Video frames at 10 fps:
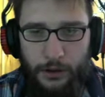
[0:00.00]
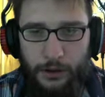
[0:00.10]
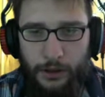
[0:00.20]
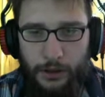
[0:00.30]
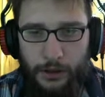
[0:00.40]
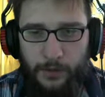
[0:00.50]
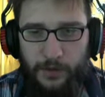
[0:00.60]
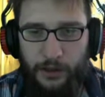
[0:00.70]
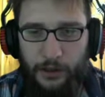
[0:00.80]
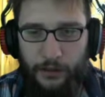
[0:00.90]
And I'm
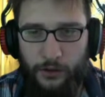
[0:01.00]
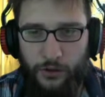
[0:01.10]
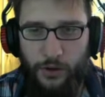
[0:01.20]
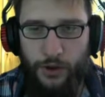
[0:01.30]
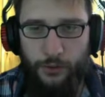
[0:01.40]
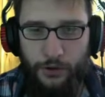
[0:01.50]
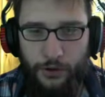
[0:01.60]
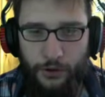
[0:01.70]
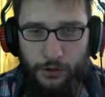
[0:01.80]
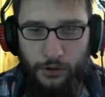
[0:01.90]
stealing the two hundred
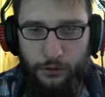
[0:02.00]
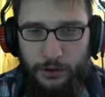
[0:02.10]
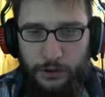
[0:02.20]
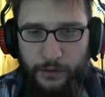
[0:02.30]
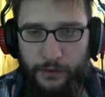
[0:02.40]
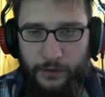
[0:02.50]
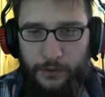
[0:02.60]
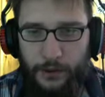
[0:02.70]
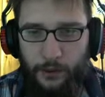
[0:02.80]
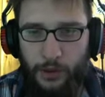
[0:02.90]
gold he's
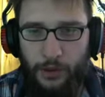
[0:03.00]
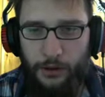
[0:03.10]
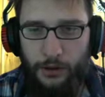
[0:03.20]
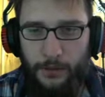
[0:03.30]
carrying.